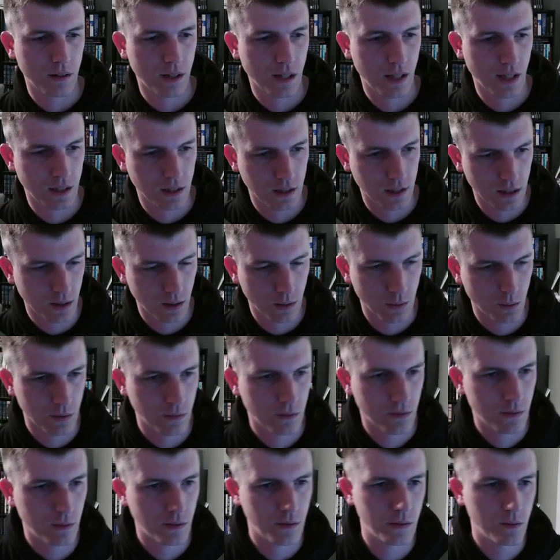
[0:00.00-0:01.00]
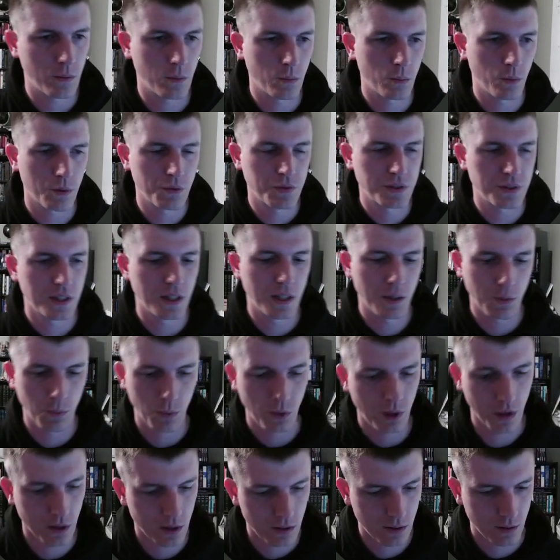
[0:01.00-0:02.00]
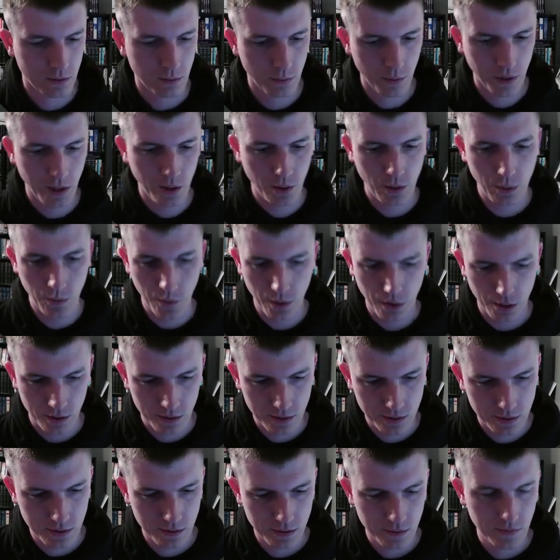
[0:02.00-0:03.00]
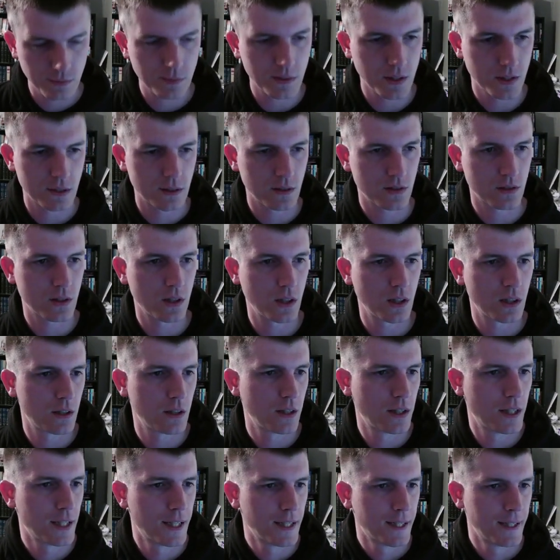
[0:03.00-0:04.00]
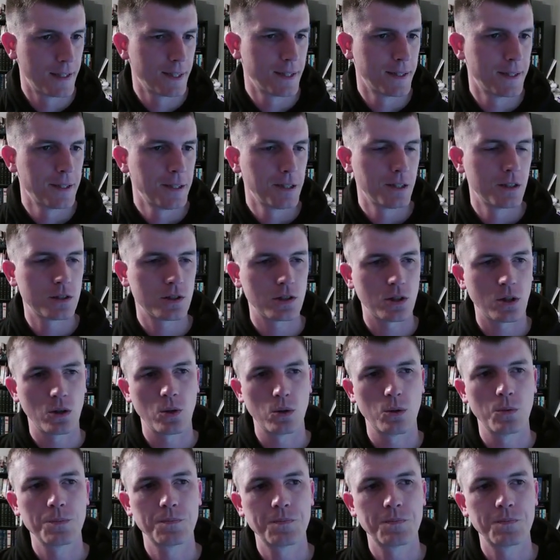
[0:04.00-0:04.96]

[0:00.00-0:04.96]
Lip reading: handling, we've seen it work. We know it works. This is good. So